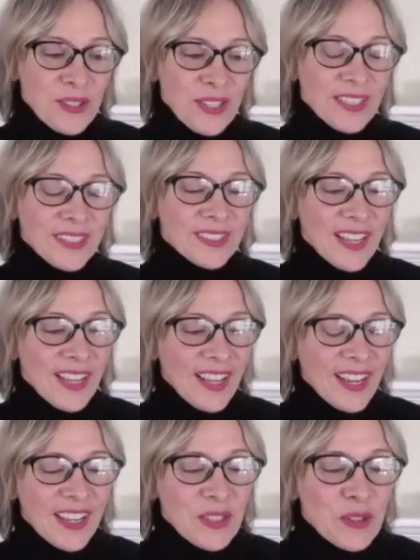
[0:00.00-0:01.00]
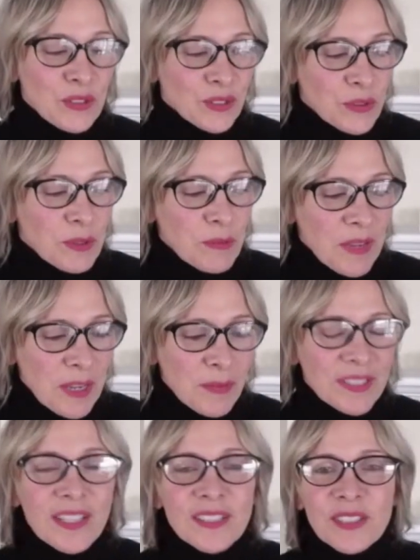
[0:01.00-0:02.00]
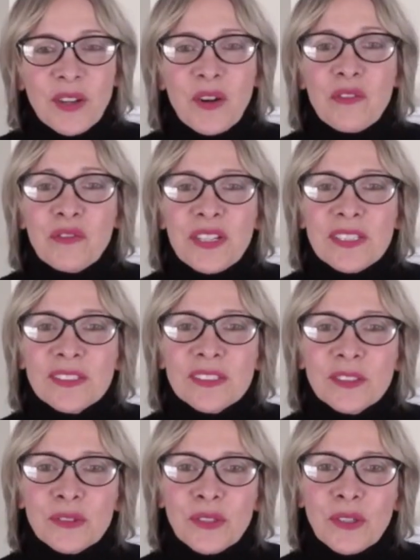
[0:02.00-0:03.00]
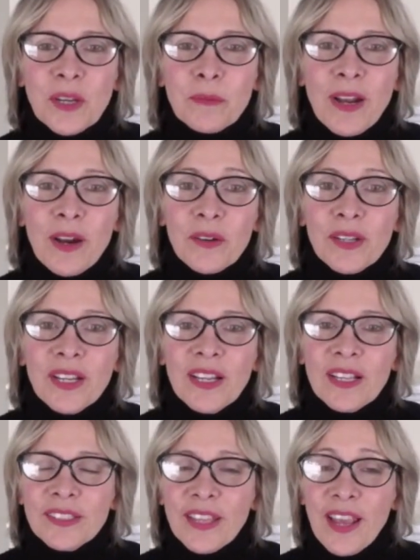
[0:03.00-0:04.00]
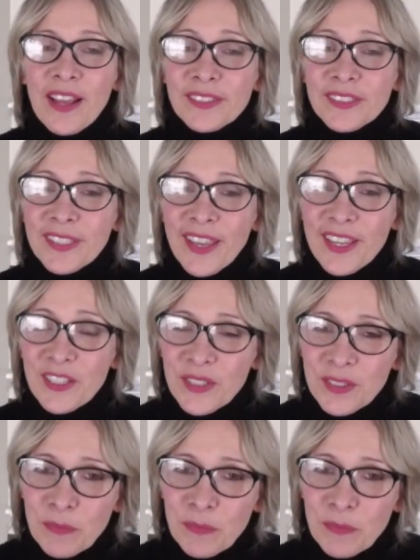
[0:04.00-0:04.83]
and I also remember that in the conference you talk about the anti-aging